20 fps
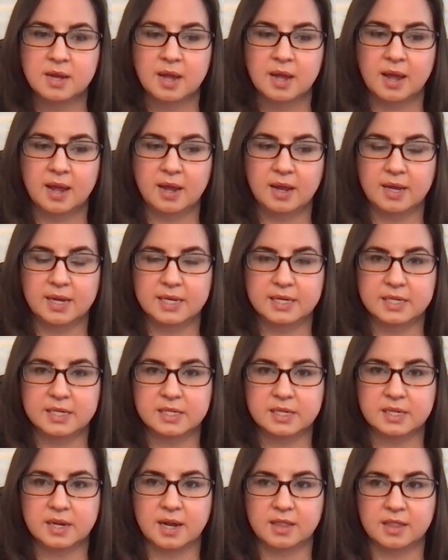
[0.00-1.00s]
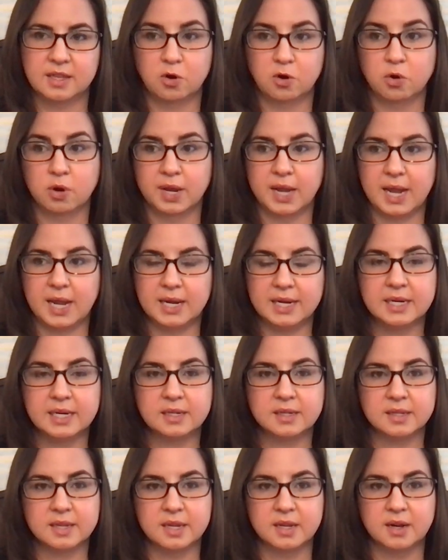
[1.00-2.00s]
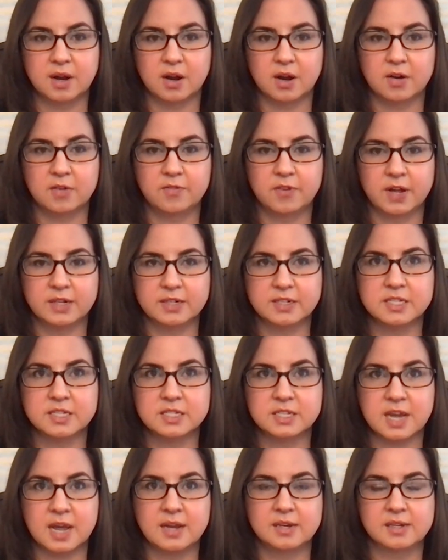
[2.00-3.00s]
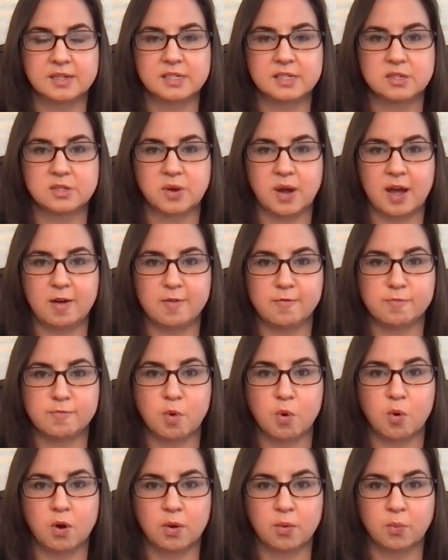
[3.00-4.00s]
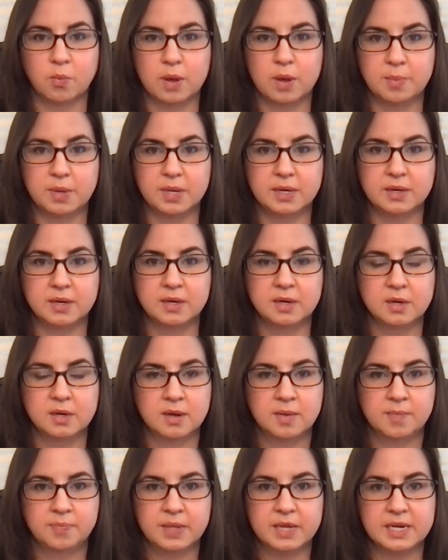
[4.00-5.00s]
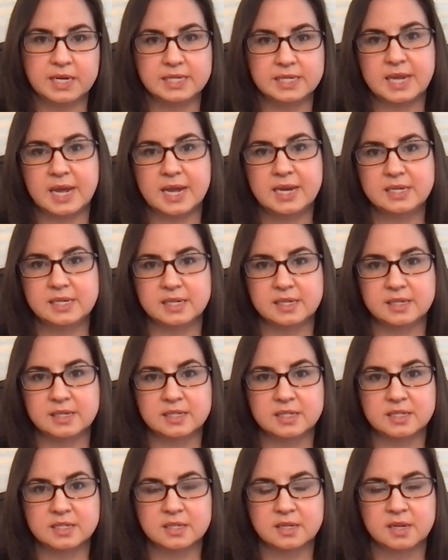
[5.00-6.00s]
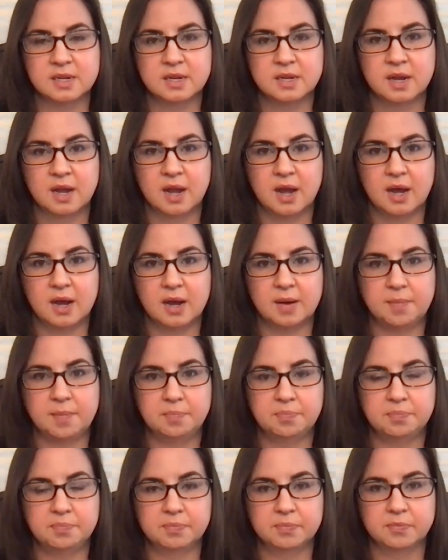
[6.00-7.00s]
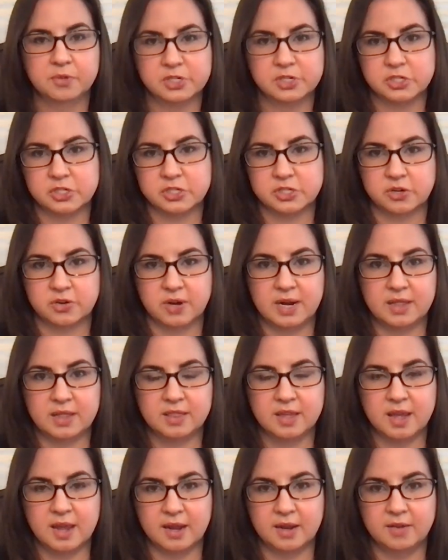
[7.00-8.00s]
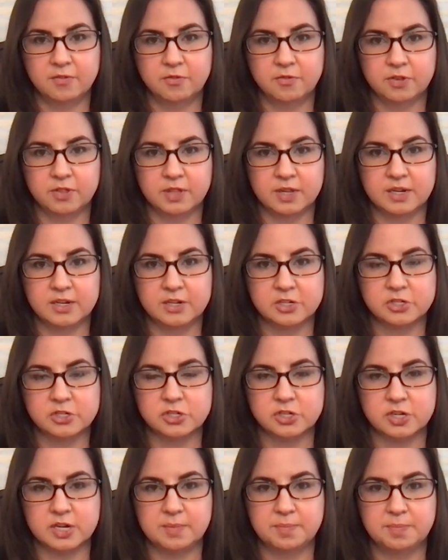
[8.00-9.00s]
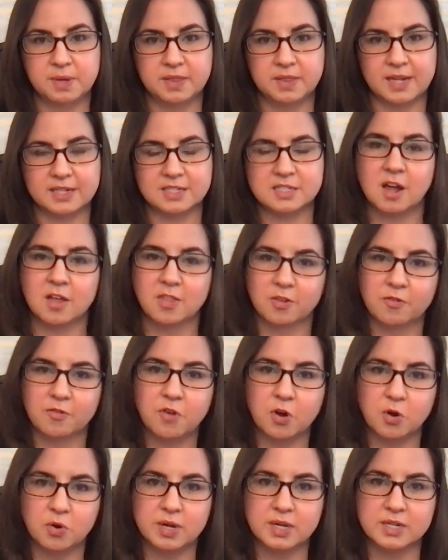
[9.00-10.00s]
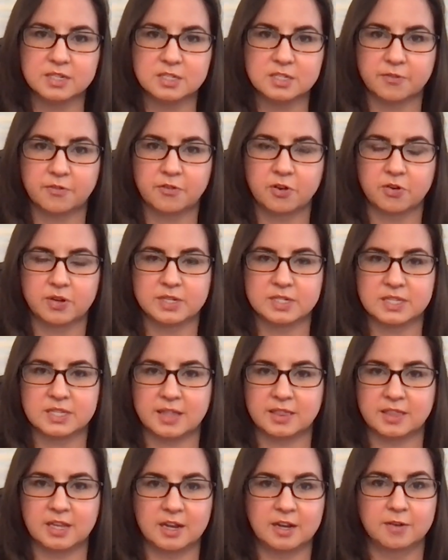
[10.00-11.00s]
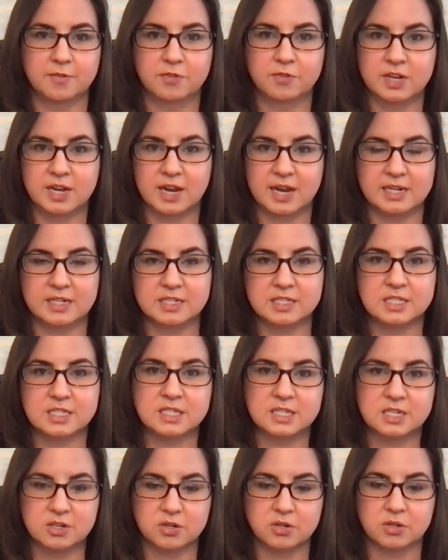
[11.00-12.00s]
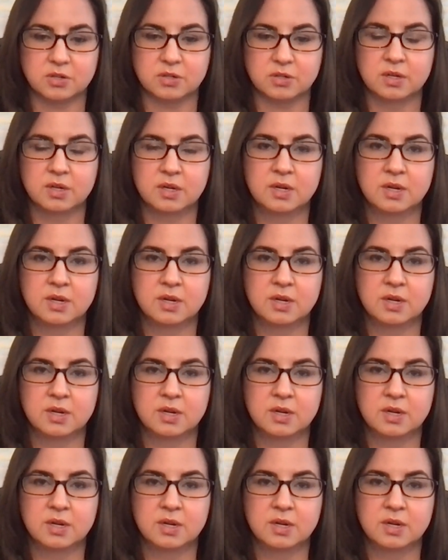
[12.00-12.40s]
And I think organically our events tend to have more women in attendance, which is a great thing for the industry, but that's not the focus. The focus at the end of the day is still